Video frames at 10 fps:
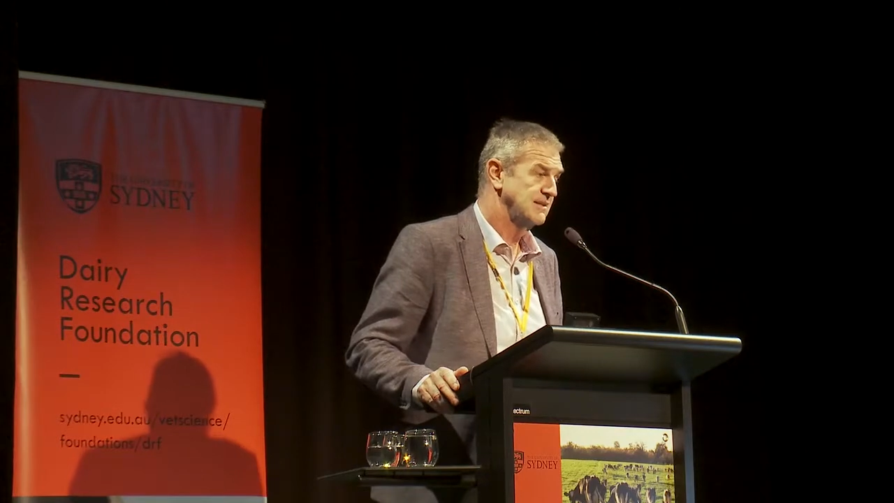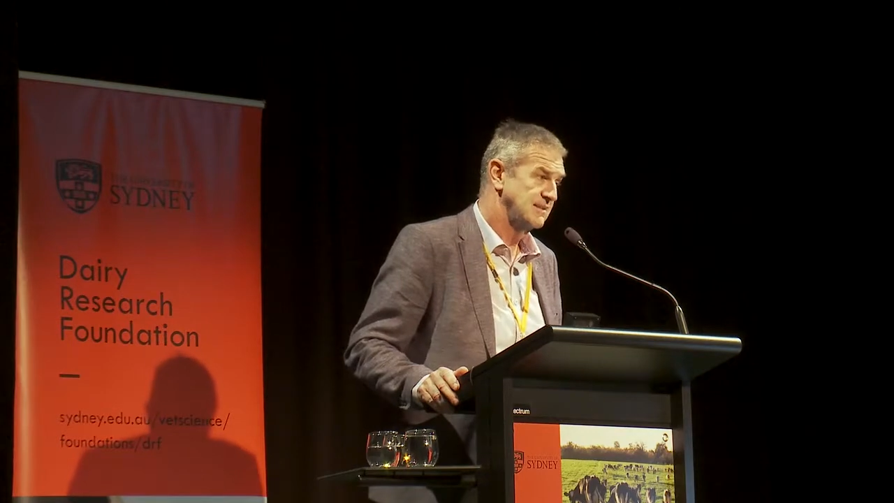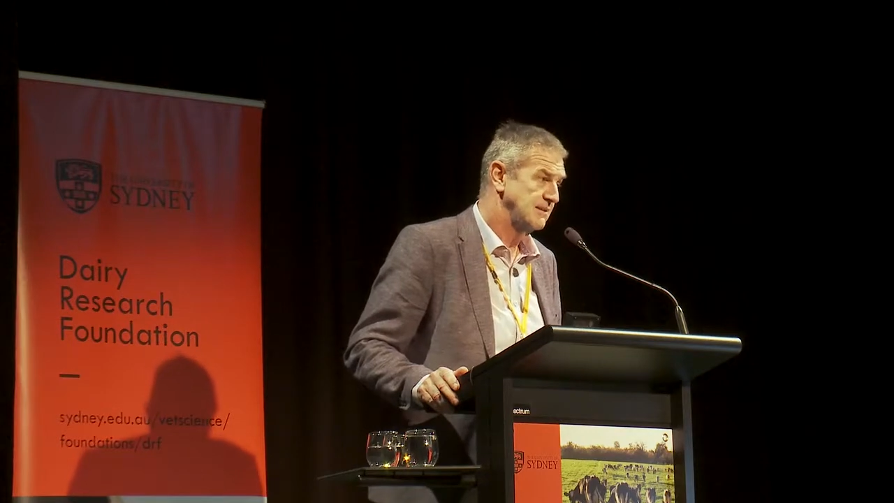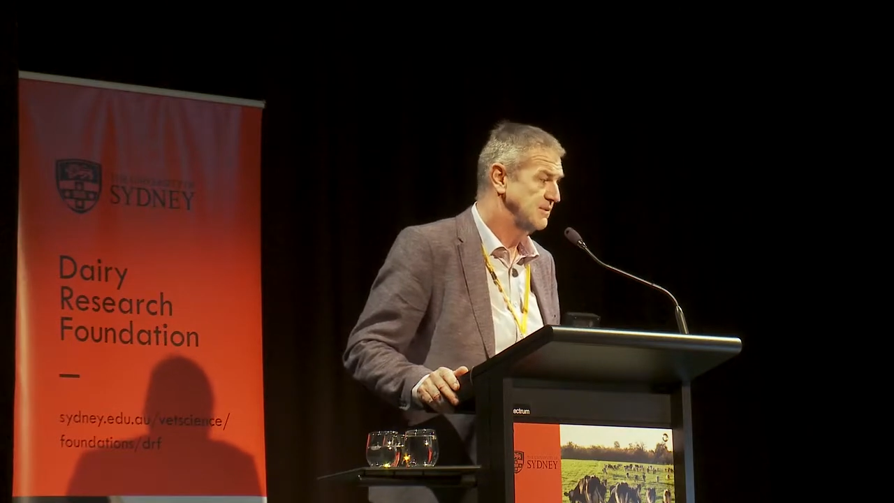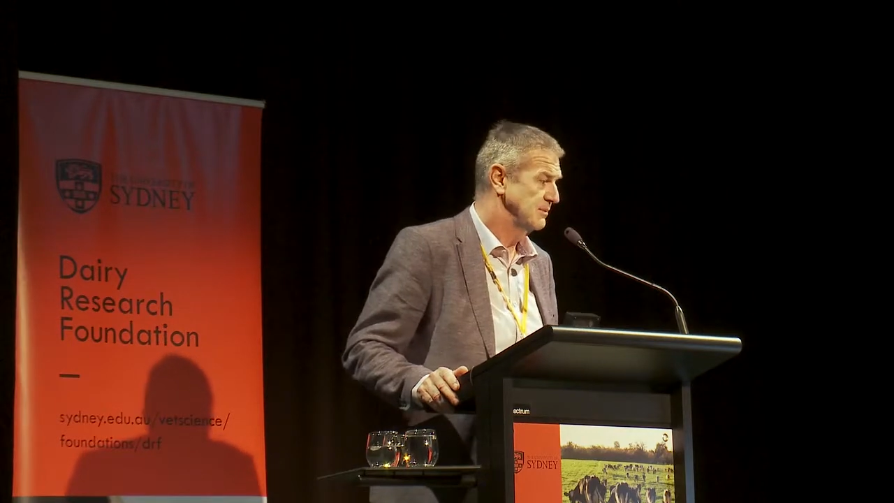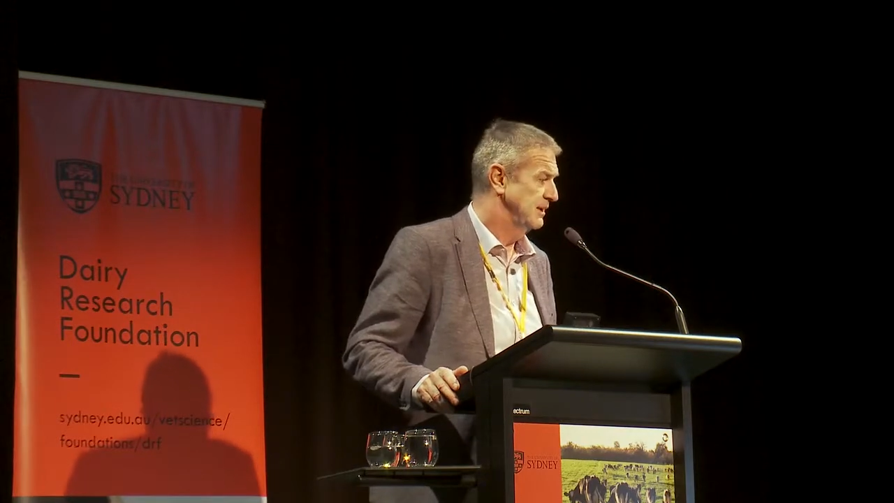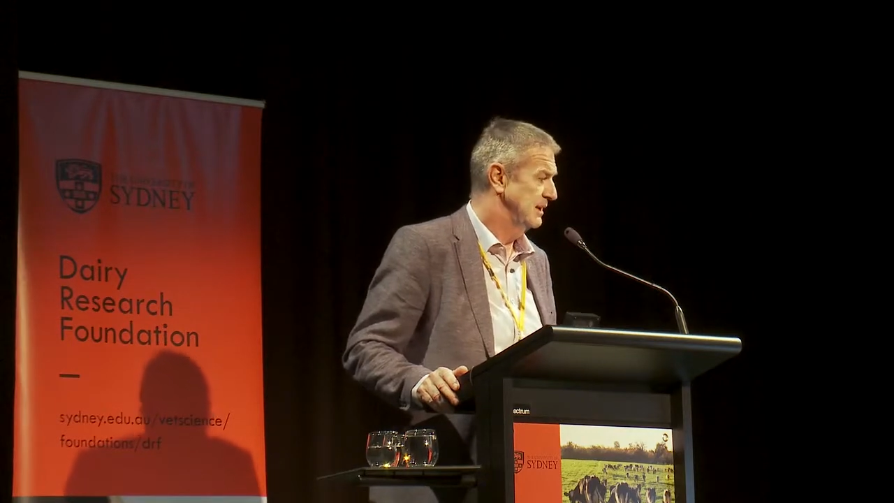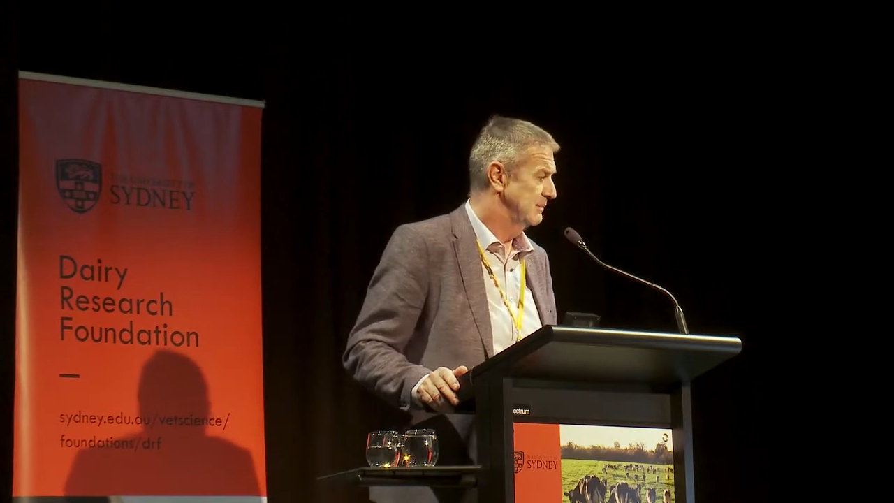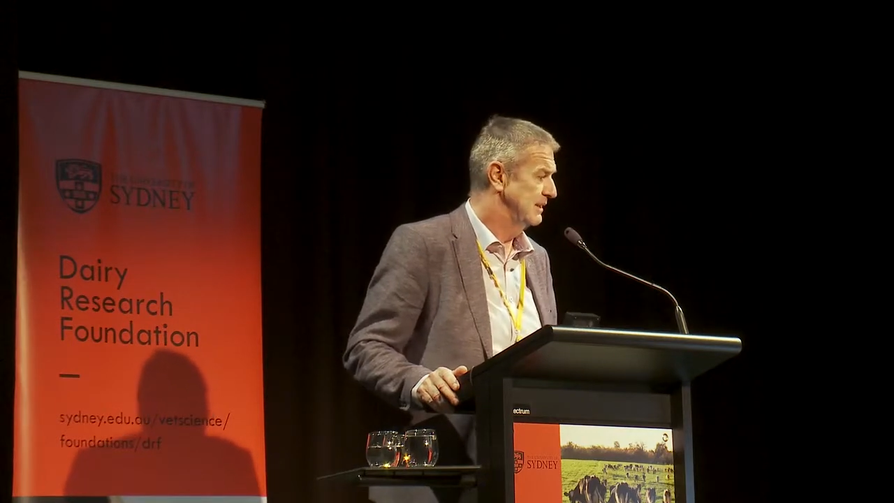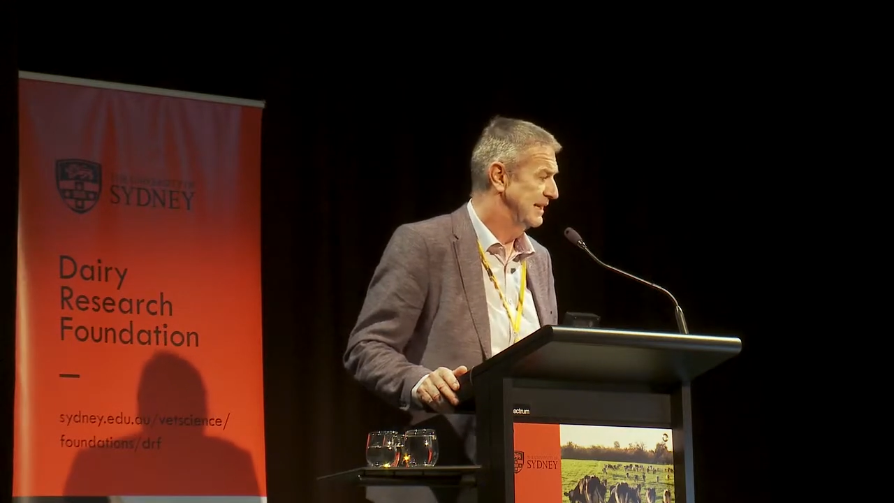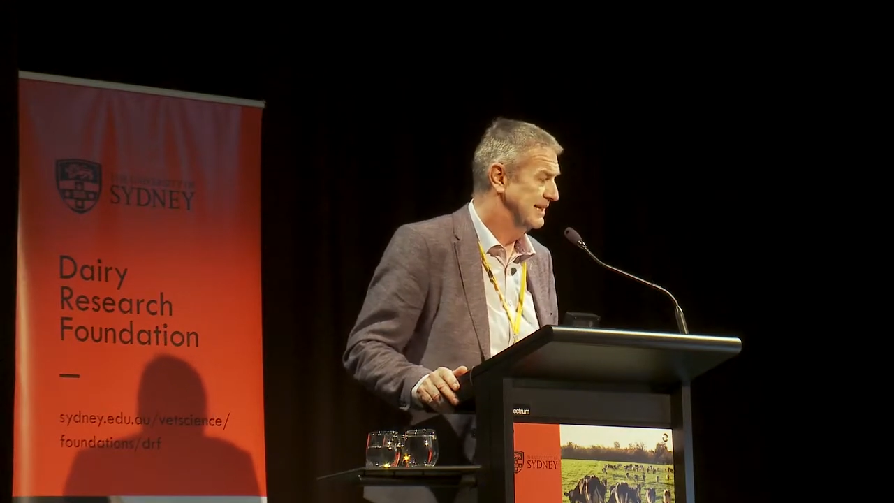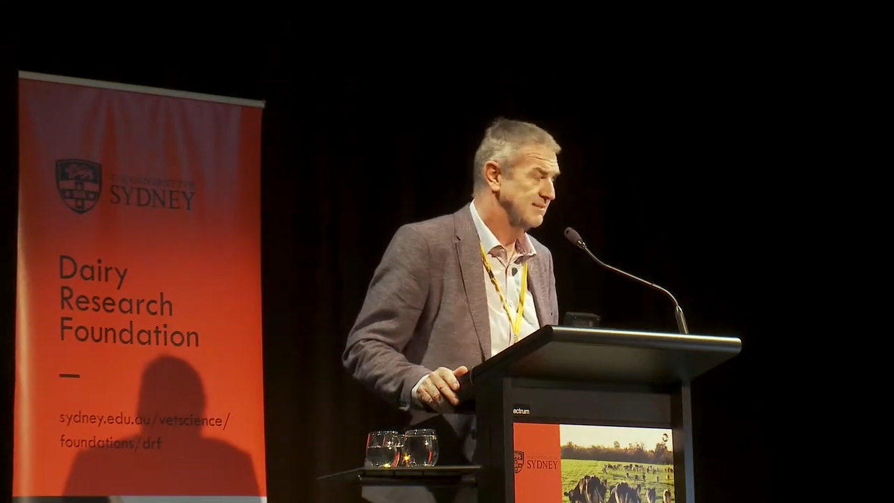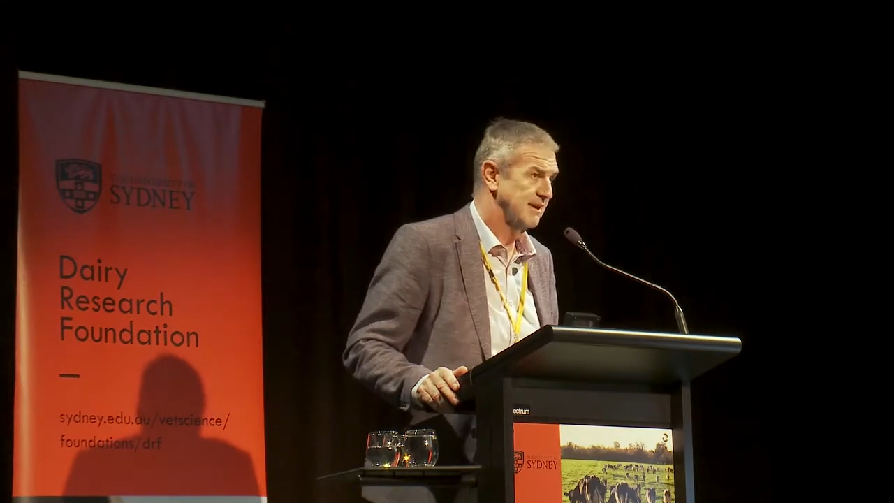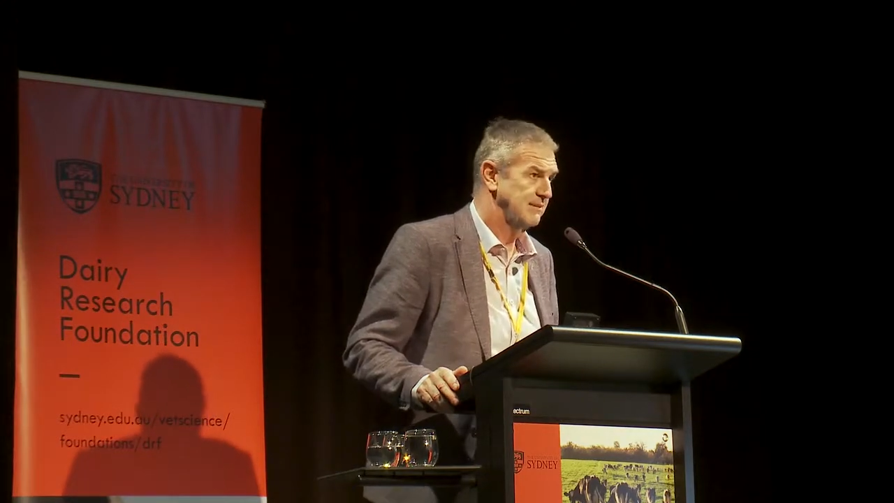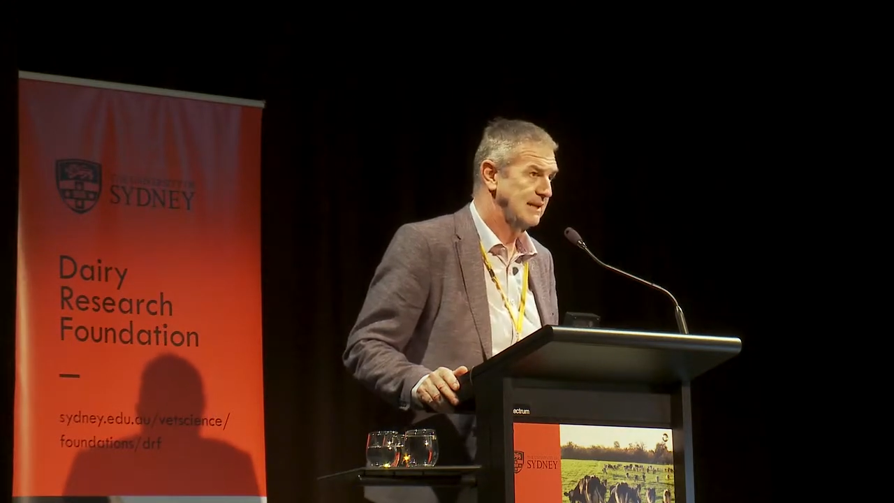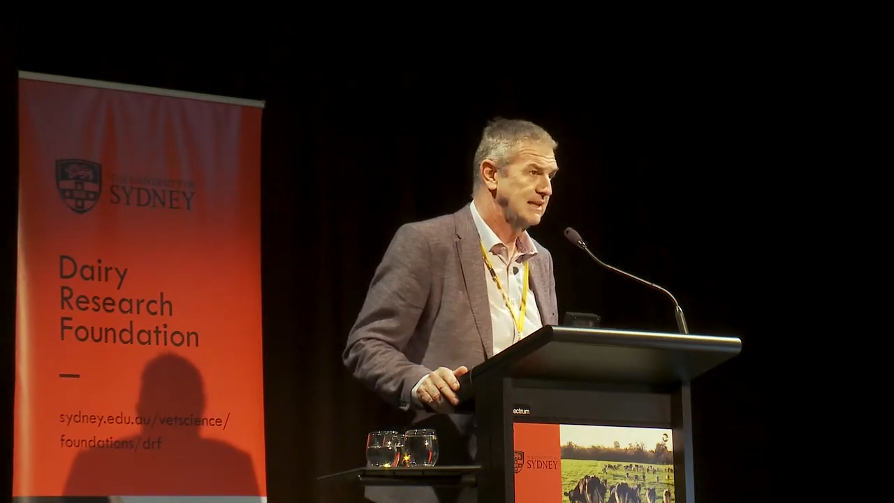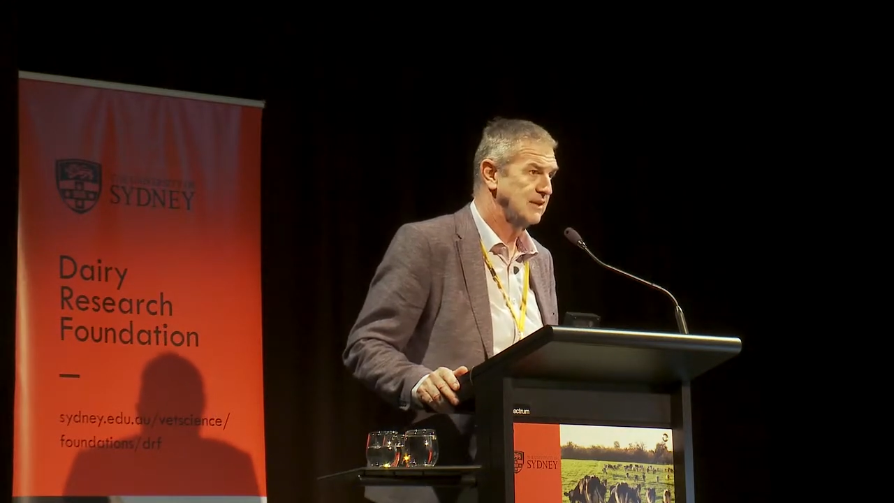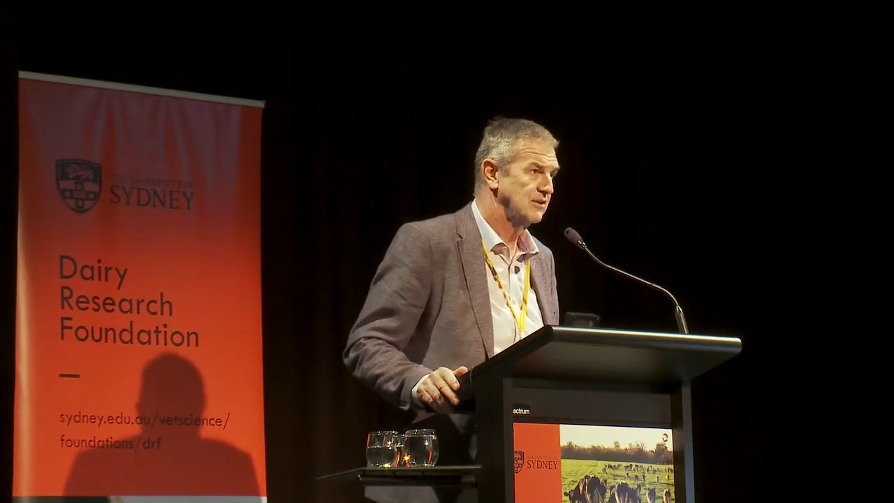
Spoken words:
seems to be a bit less variability